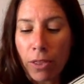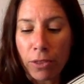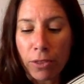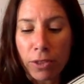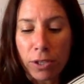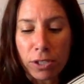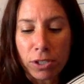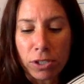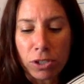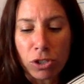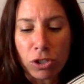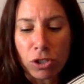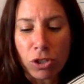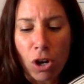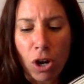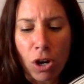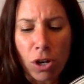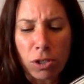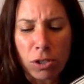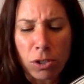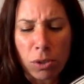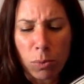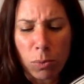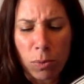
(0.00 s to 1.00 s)
The
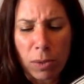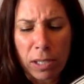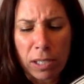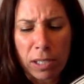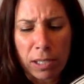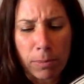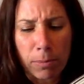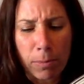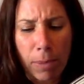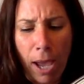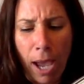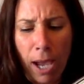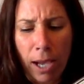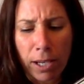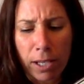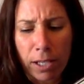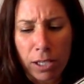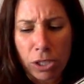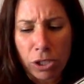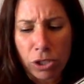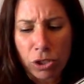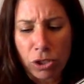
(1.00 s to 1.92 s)
star swings back and